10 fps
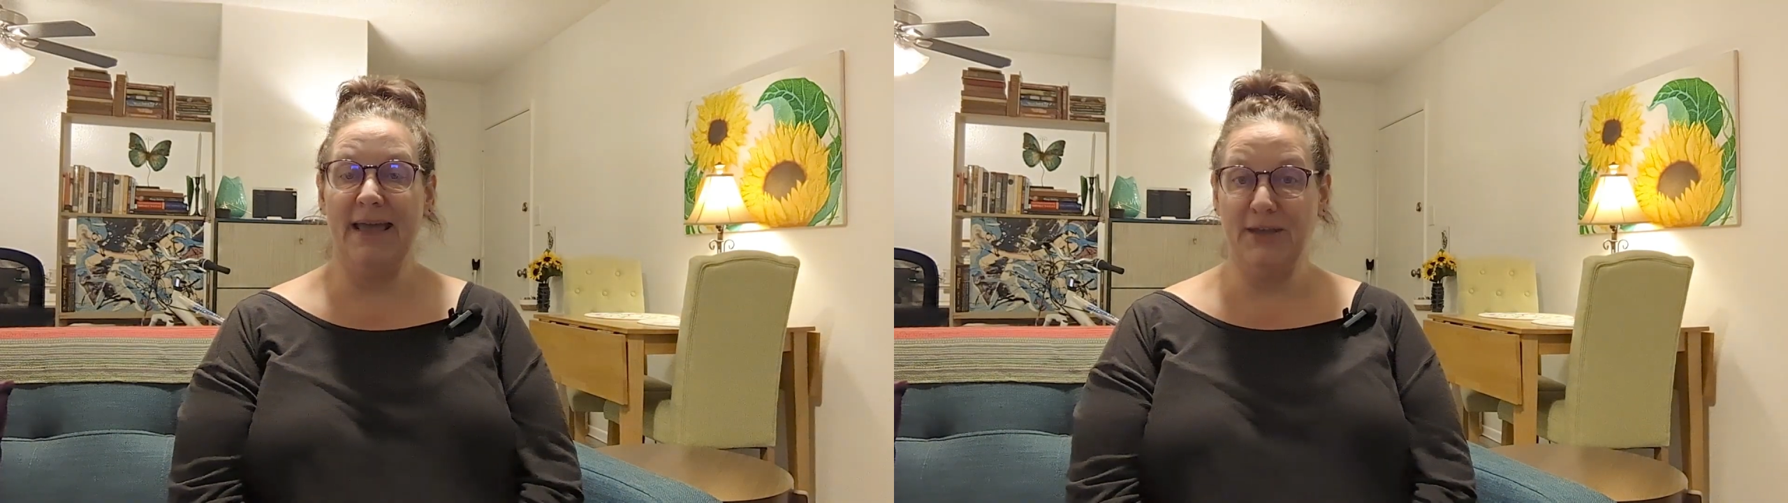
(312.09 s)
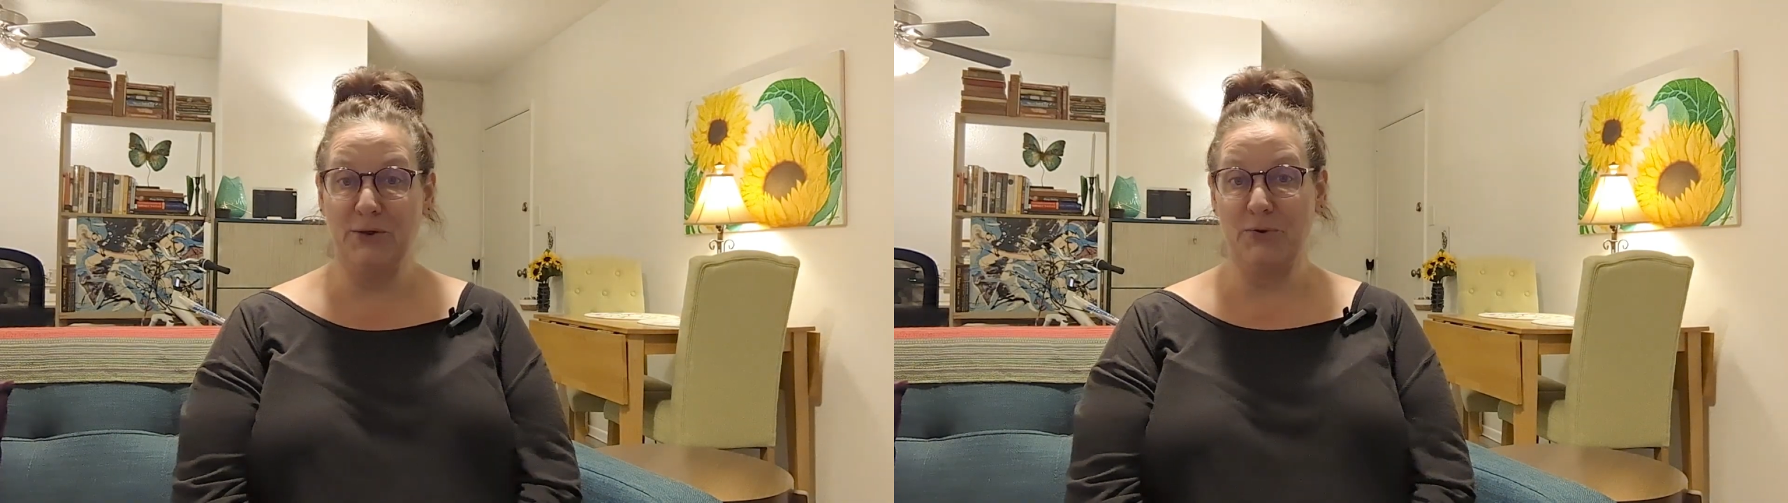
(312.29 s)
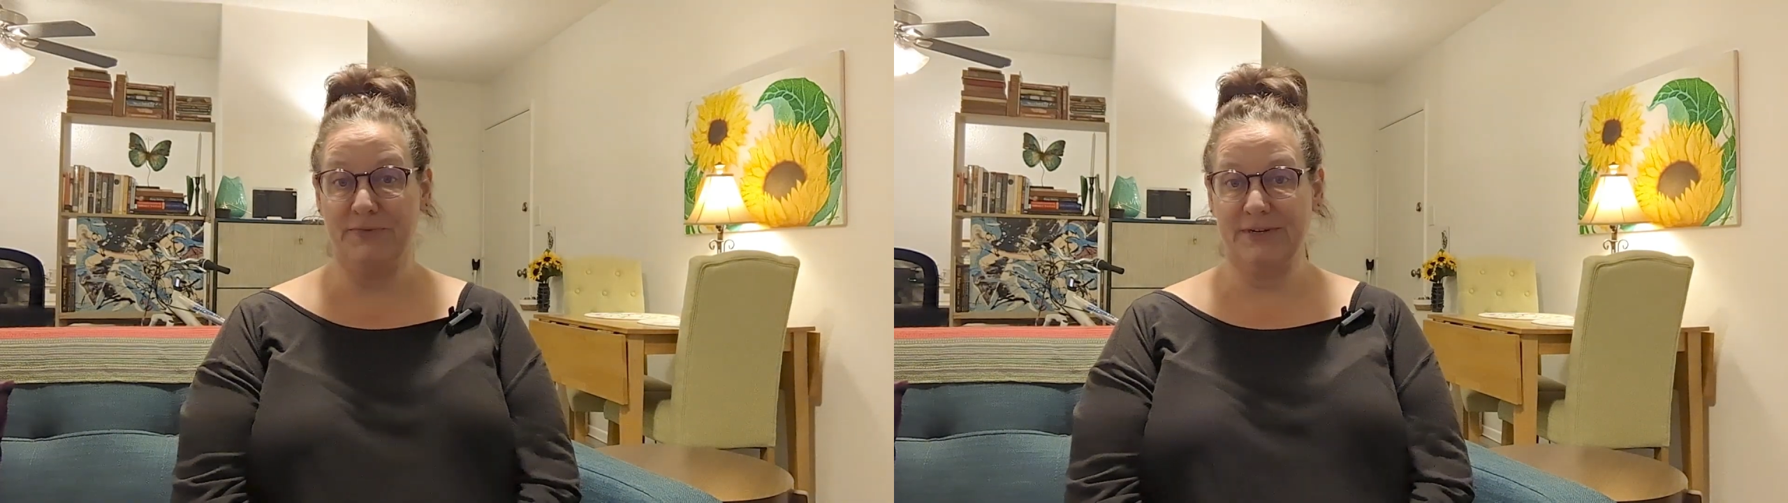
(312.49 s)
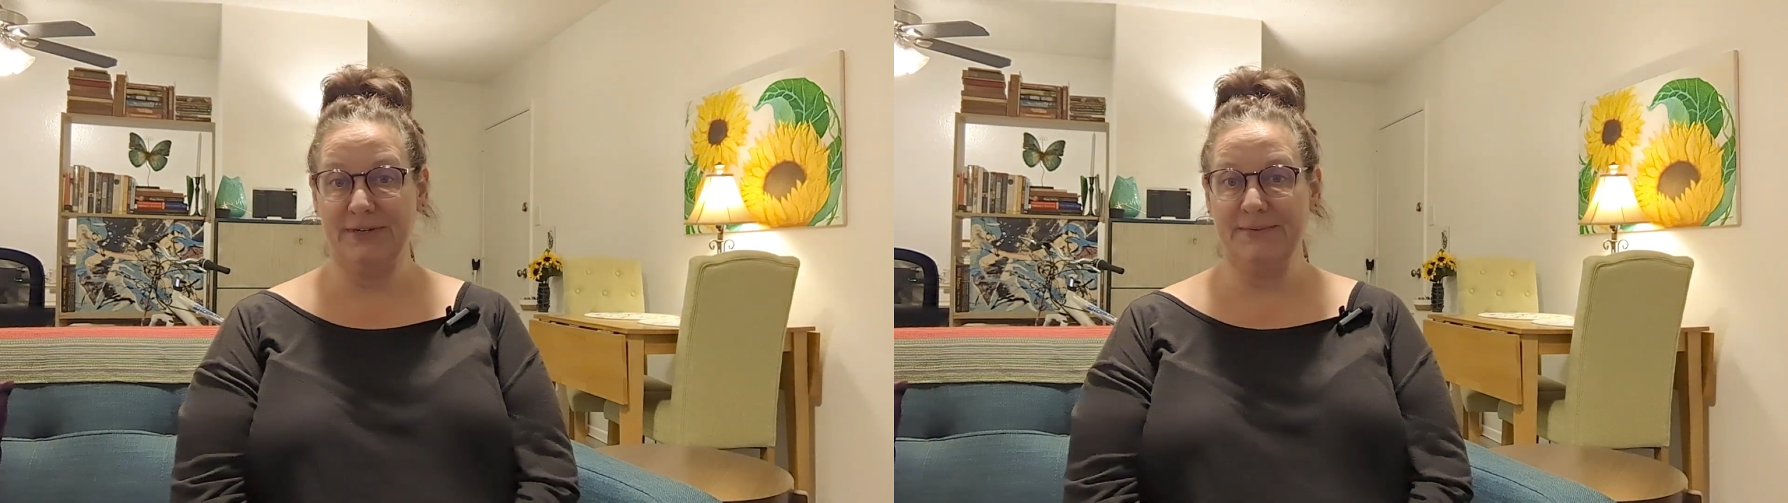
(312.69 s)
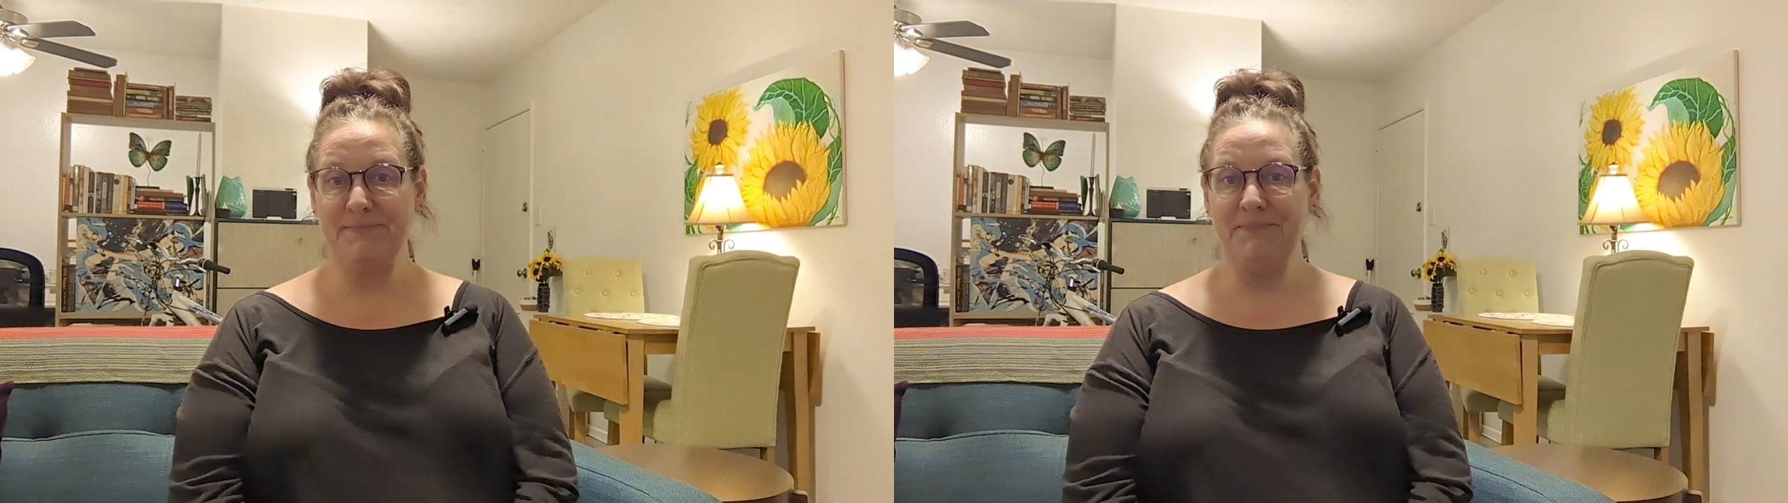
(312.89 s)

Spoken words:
hangover.